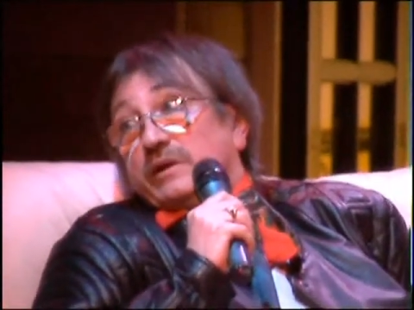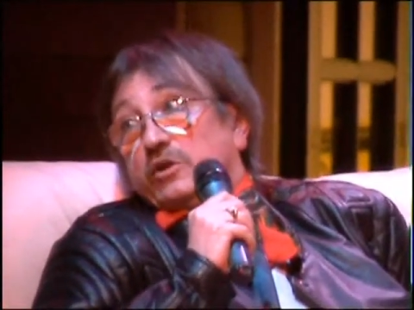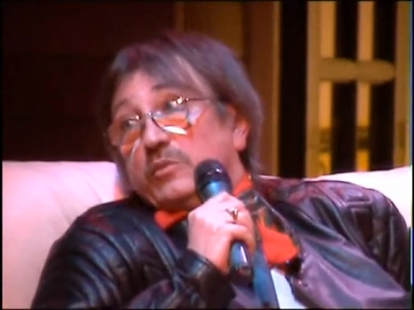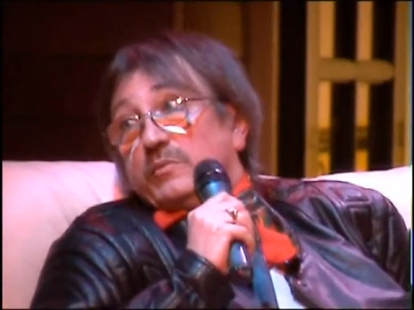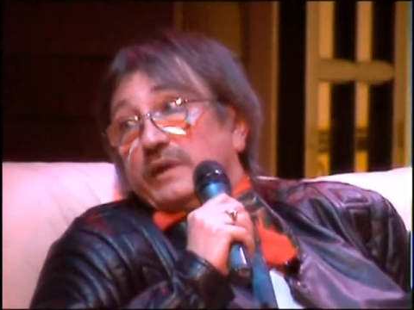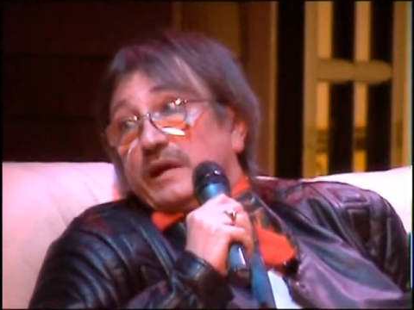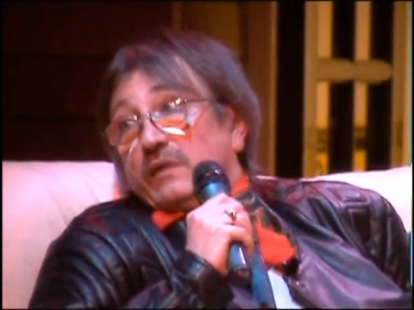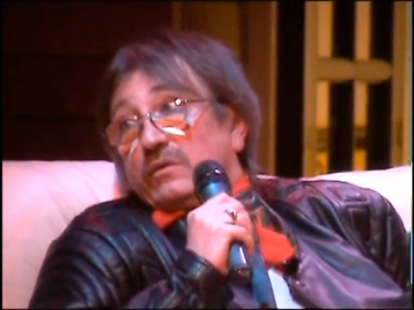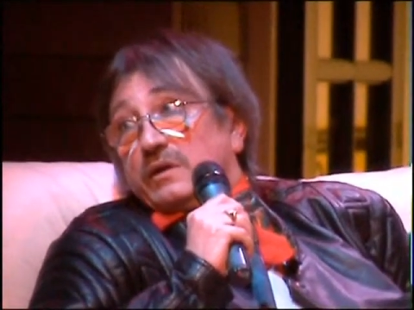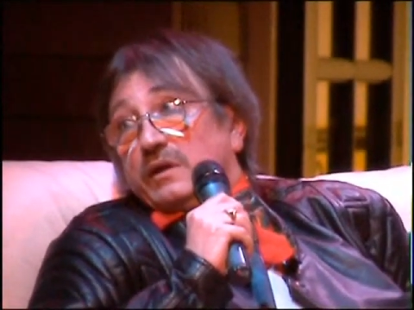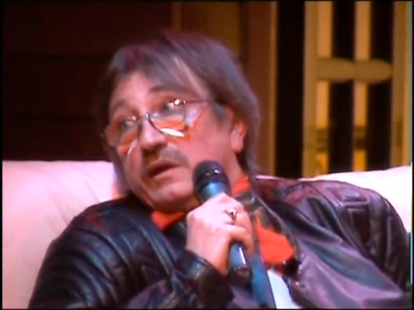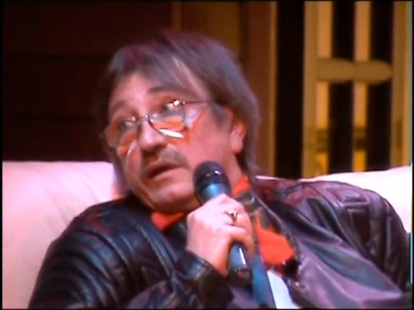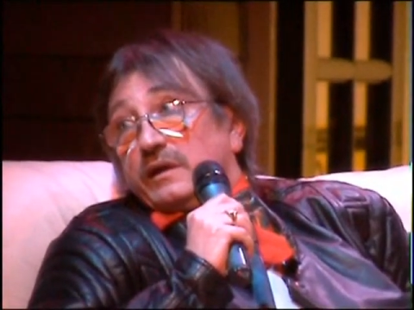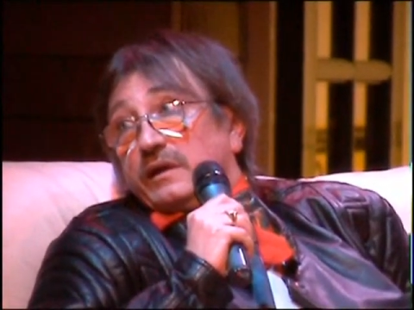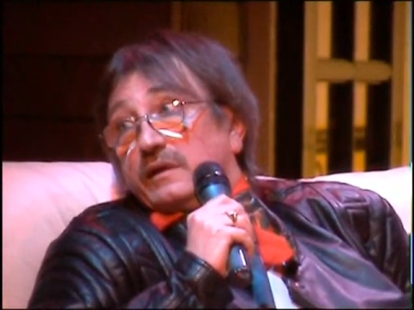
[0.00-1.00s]
become an
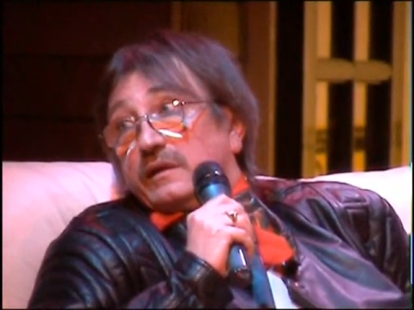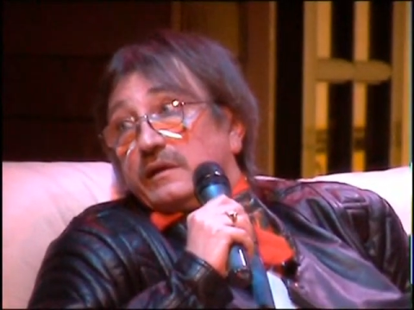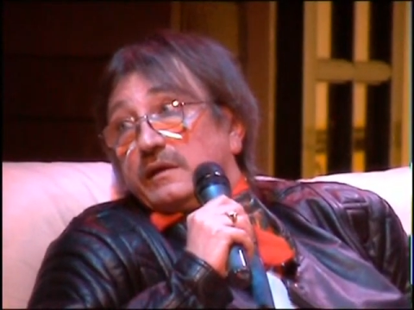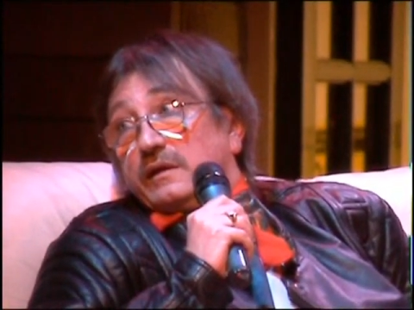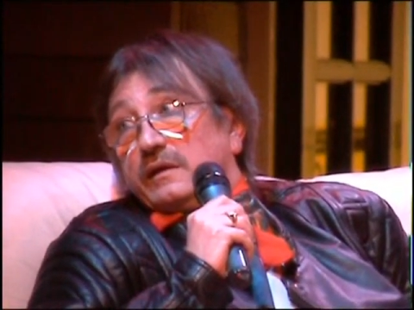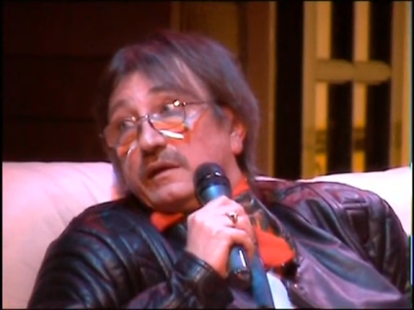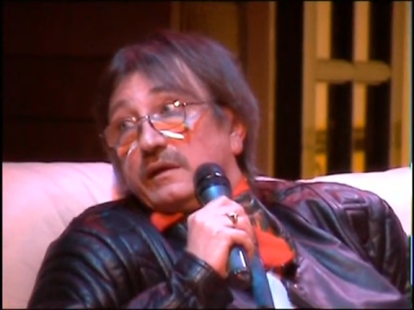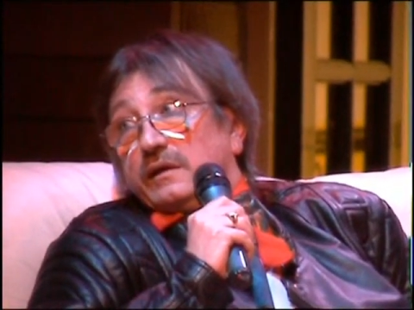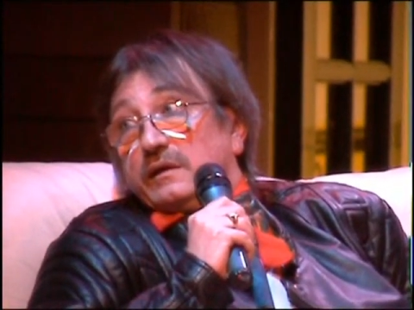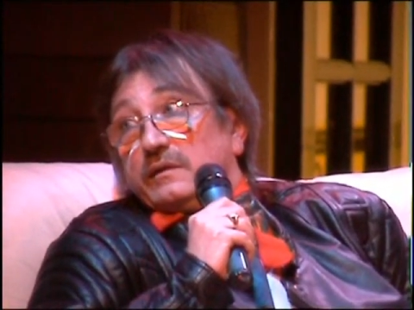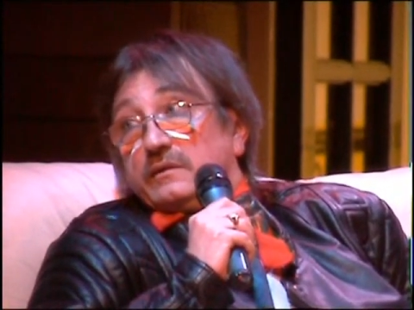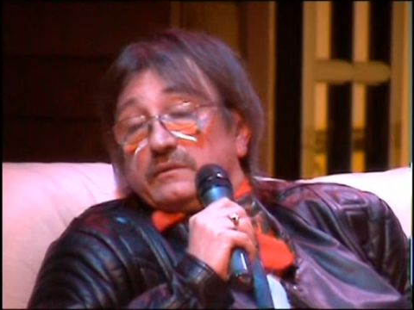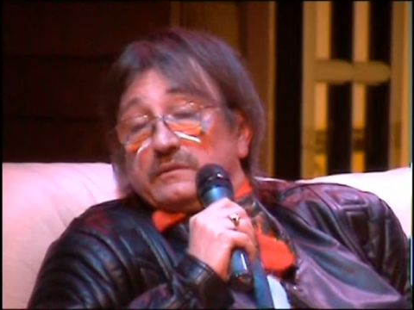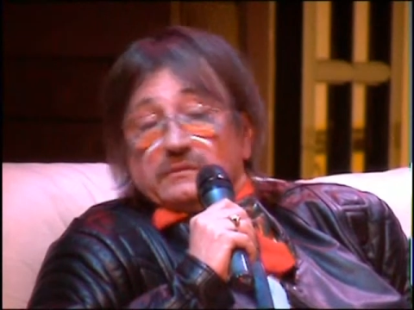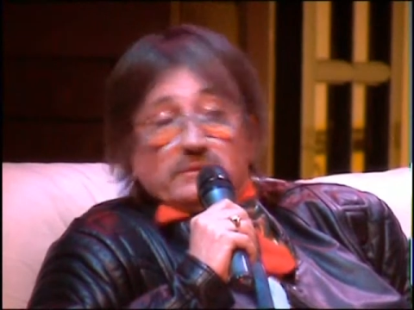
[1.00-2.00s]
alcoholic,
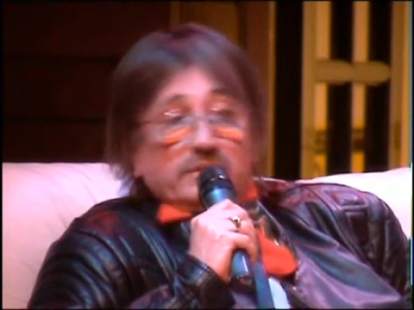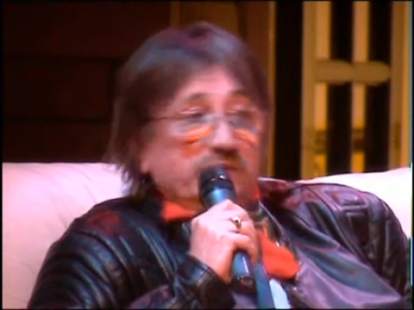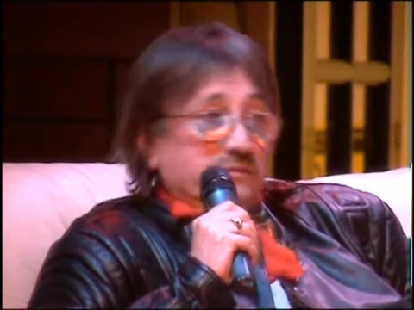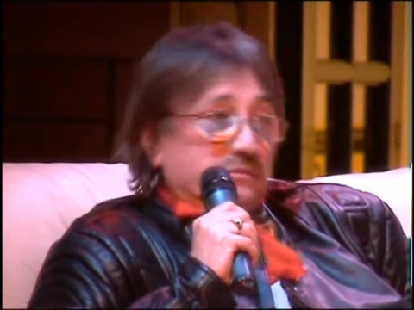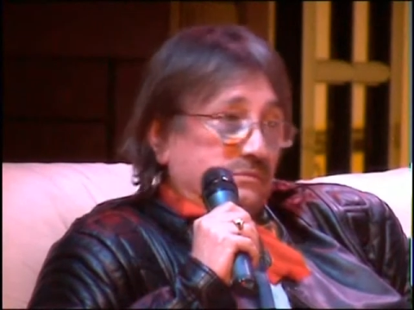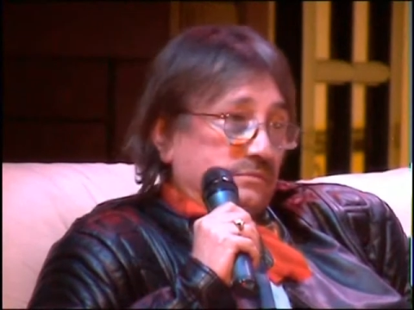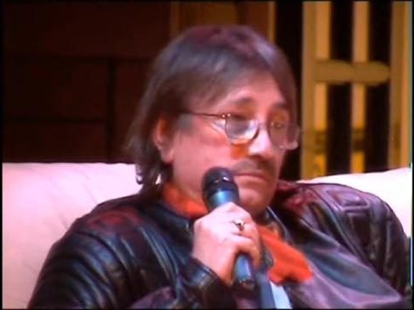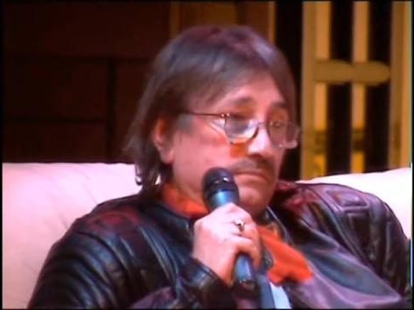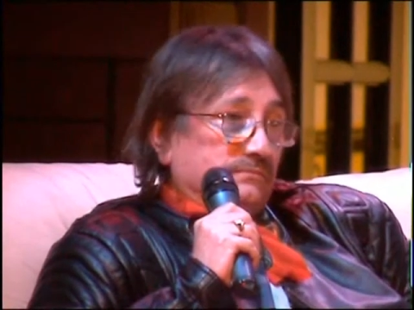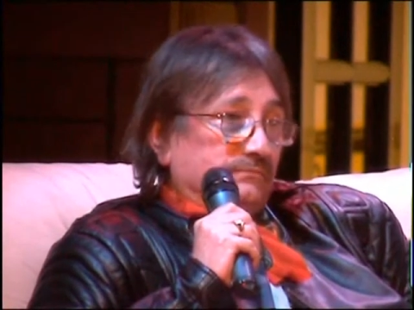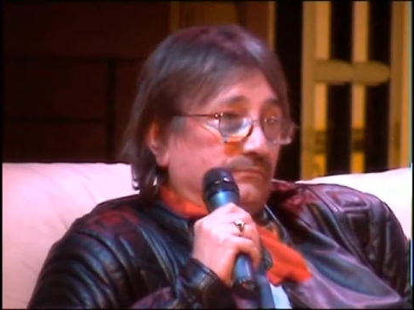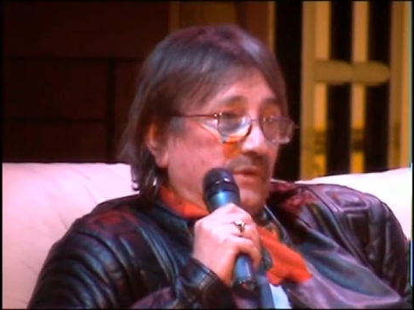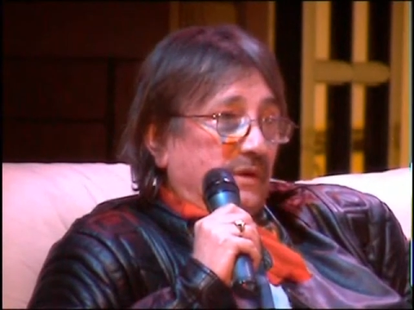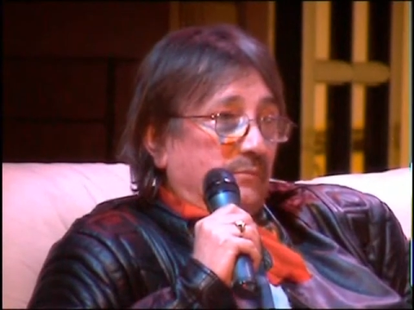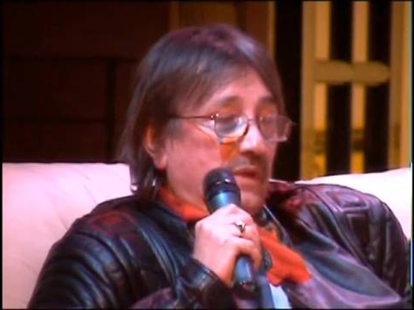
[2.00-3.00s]
which
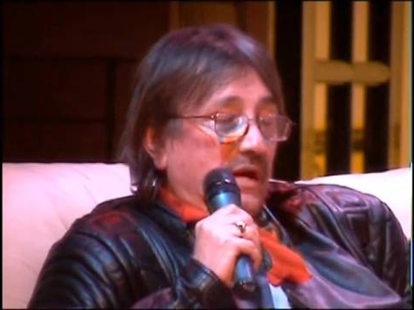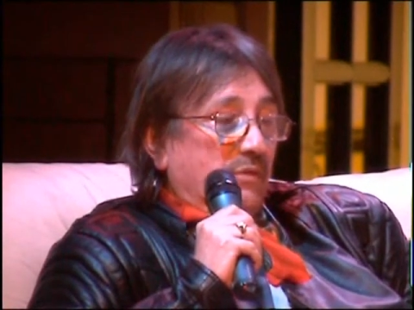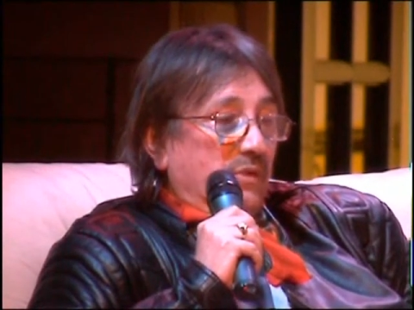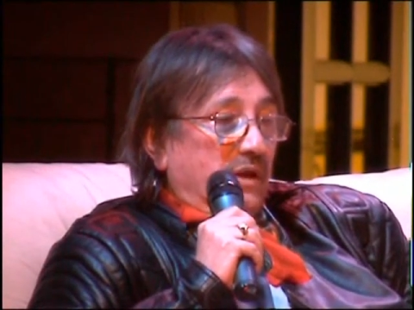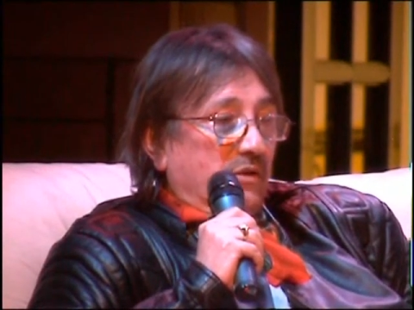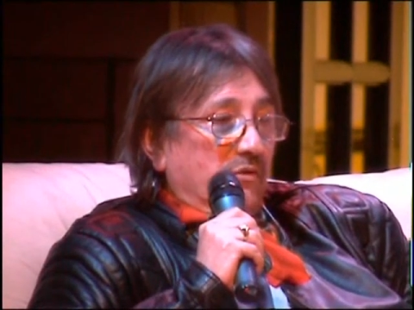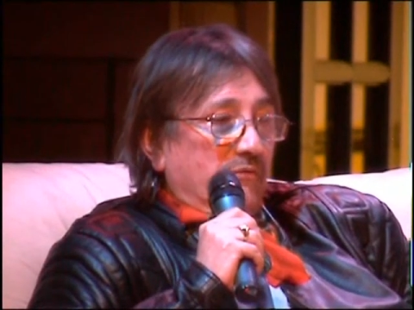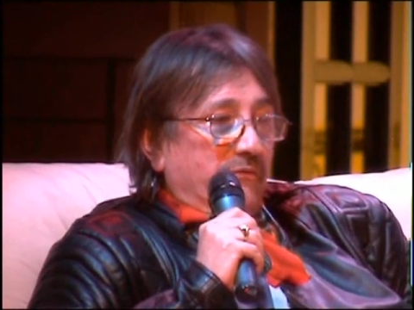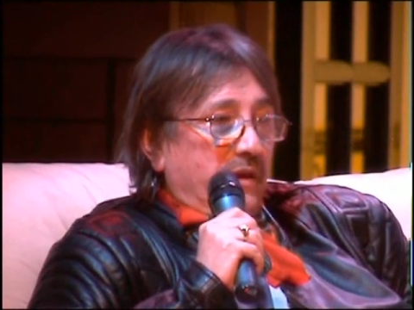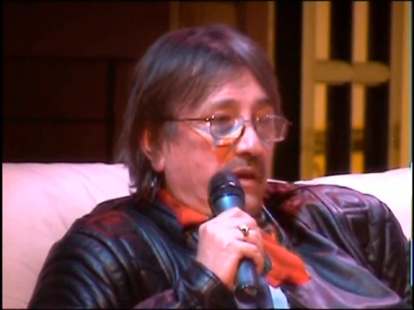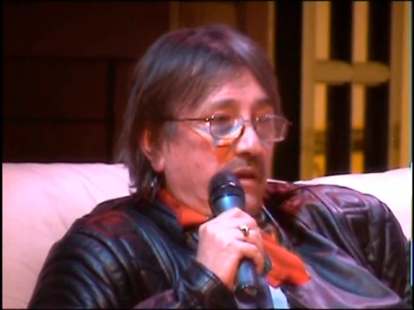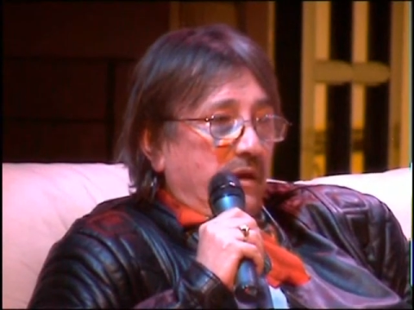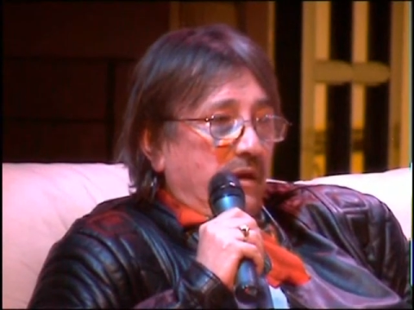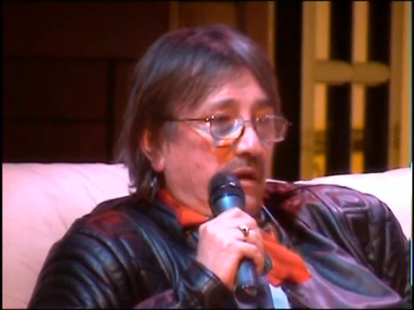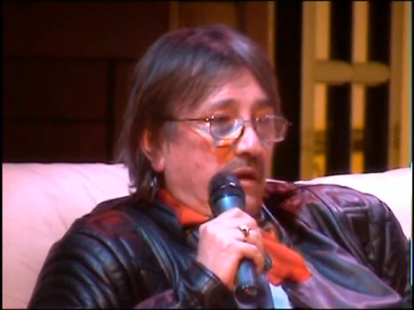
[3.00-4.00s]
I'm now recovering.